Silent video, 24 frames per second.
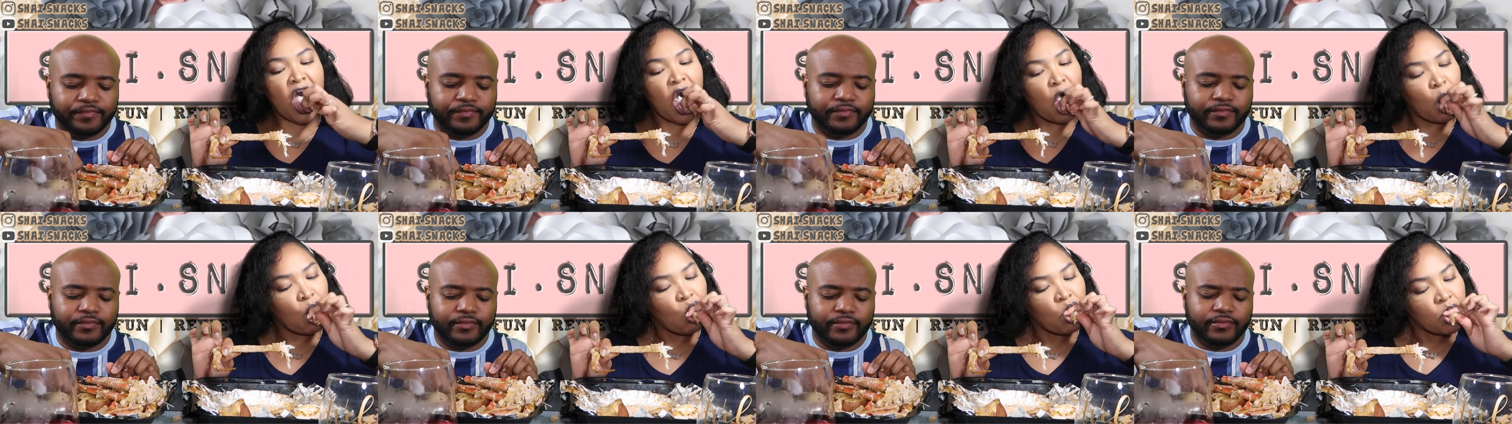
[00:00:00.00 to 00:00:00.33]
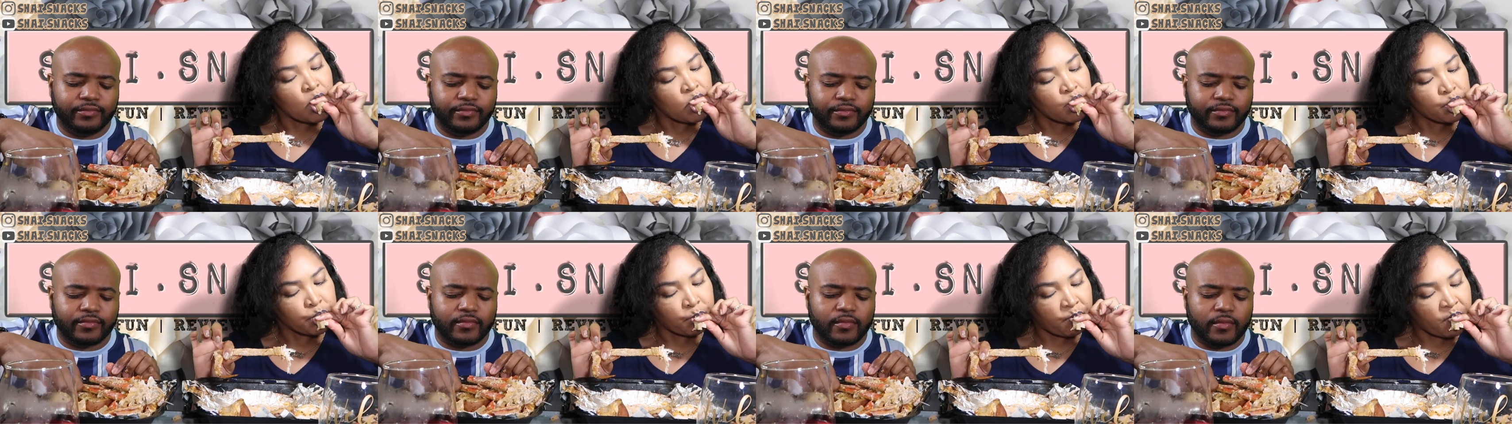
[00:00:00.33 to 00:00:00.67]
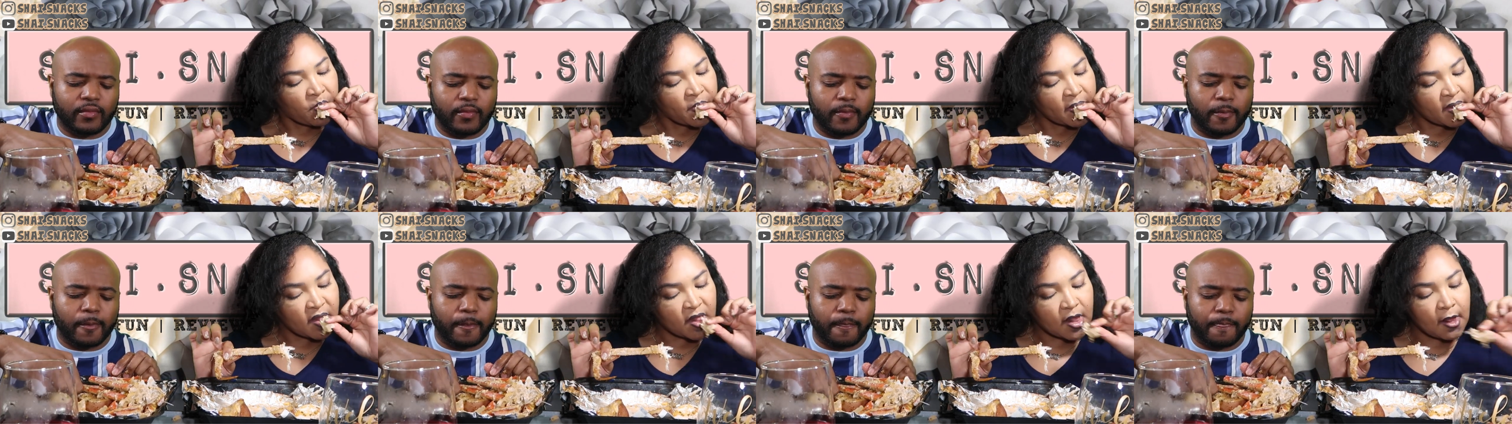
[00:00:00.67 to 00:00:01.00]
Speaker 1: Mm -hmm.
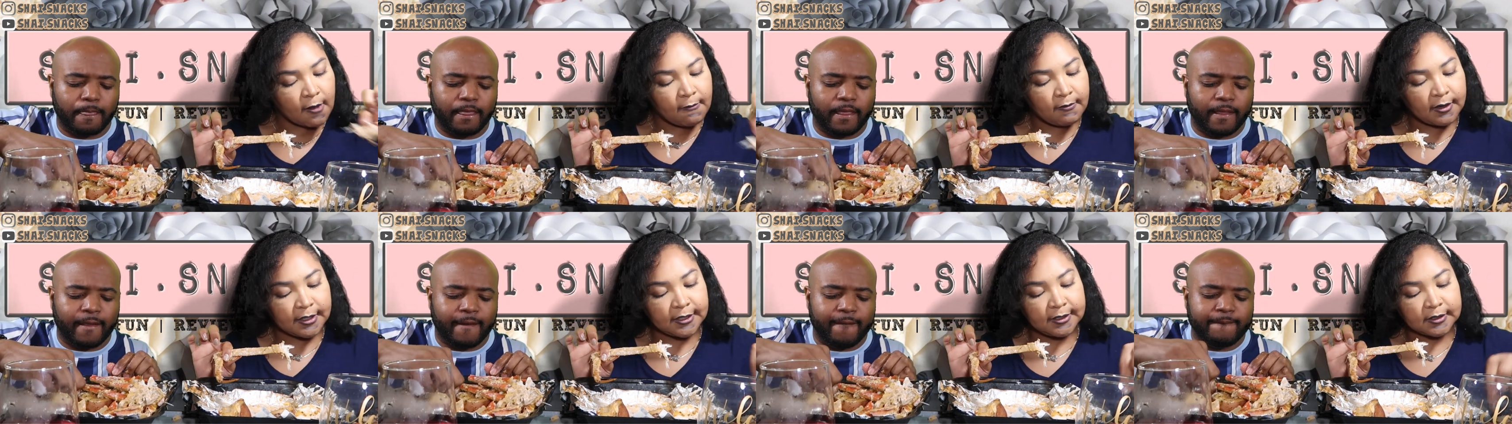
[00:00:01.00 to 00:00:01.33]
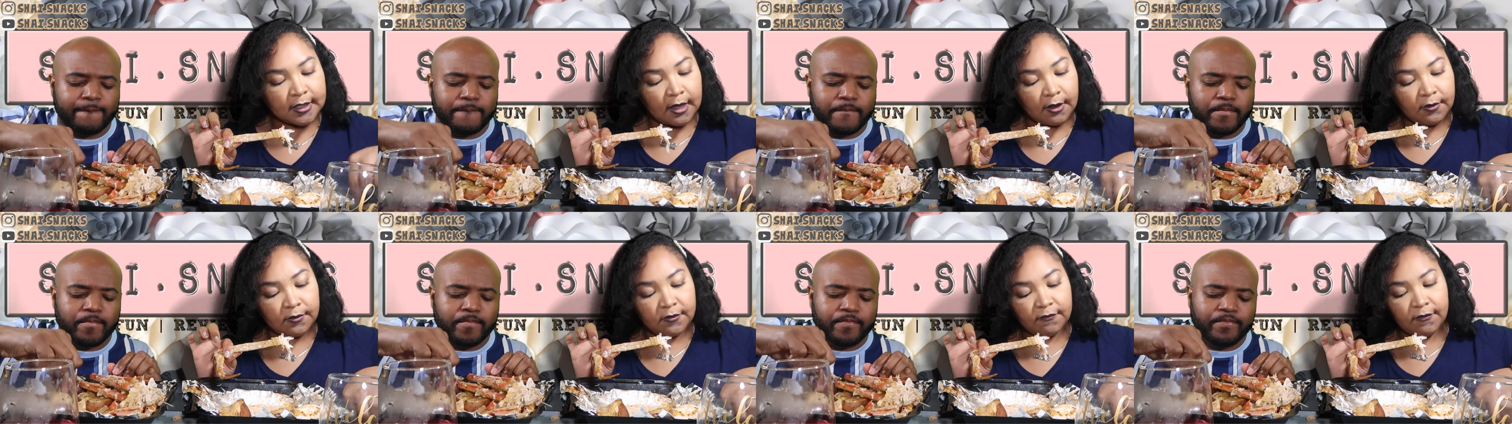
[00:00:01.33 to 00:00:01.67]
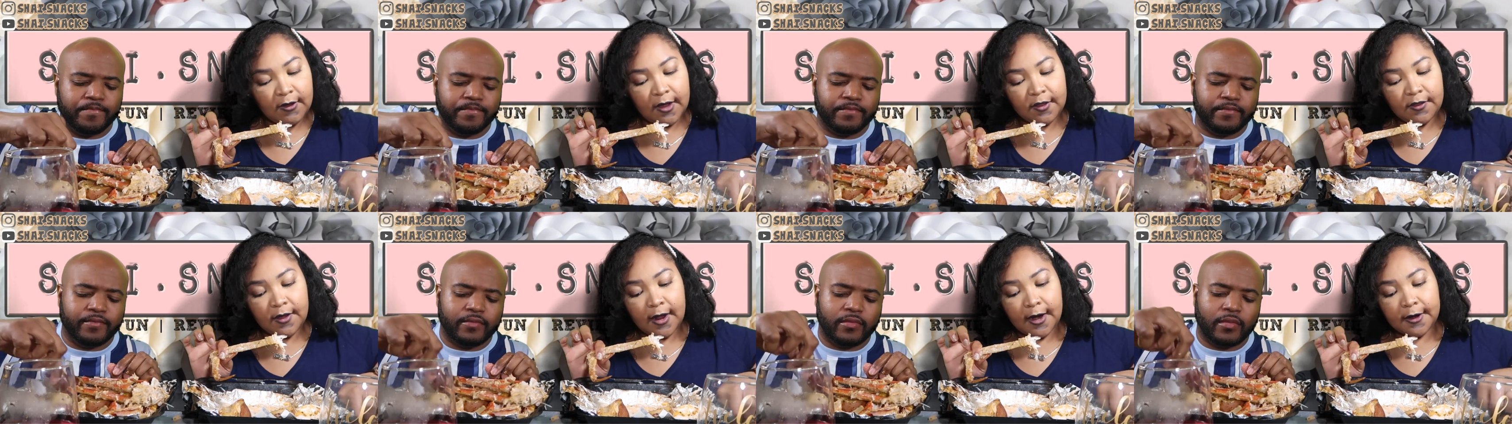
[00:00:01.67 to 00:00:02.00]
But he's the only
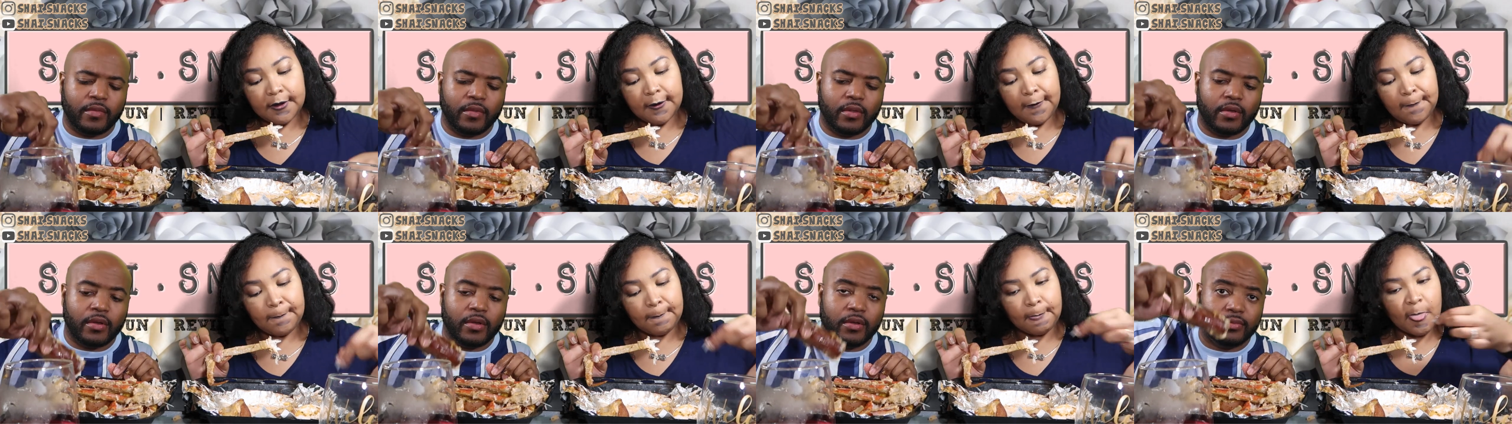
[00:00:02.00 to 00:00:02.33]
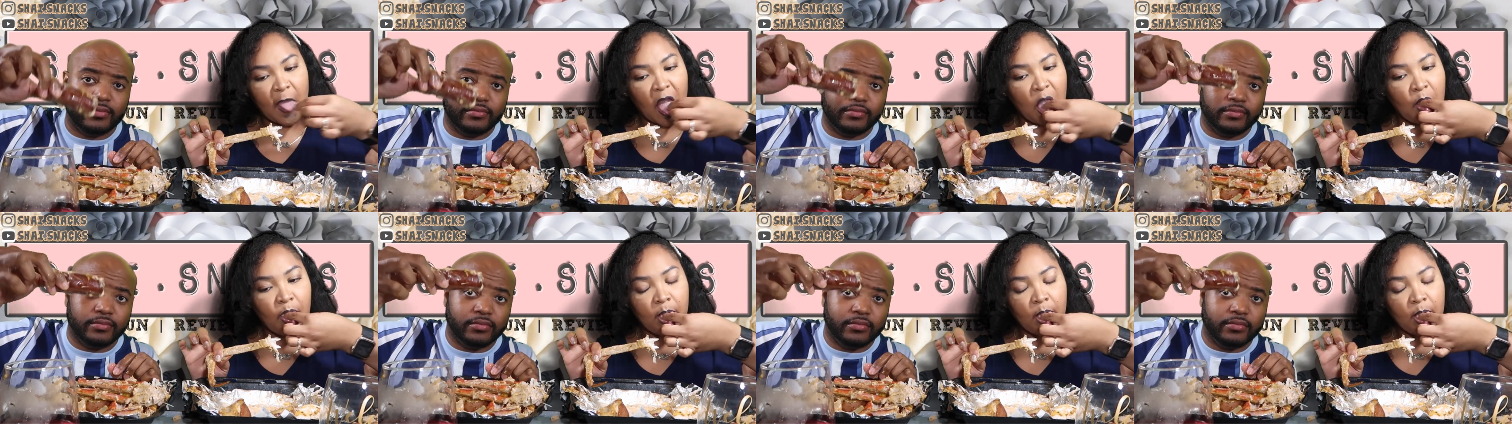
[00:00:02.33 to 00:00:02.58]
father I know.